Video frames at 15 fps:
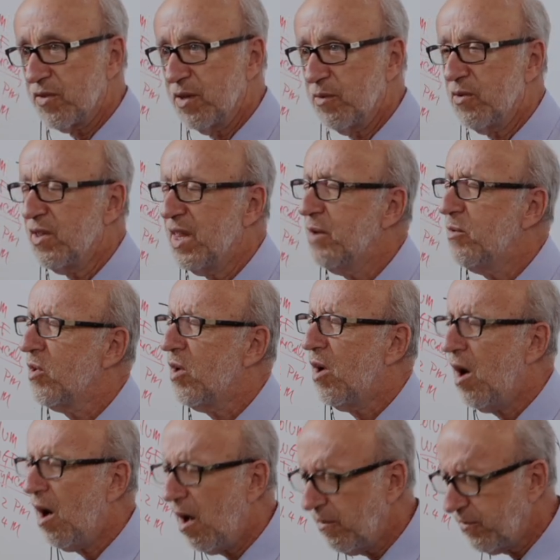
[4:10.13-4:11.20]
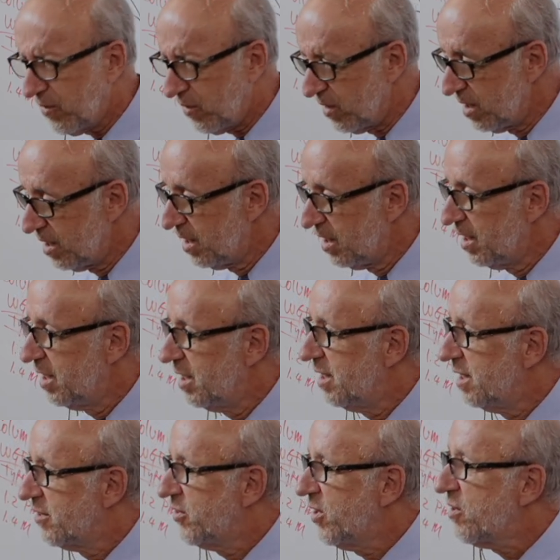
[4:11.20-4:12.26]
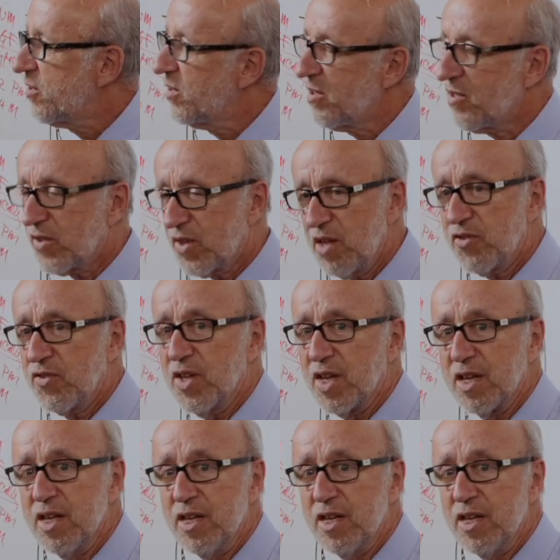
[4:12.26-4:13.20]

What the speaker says: They were awful, just disgusting.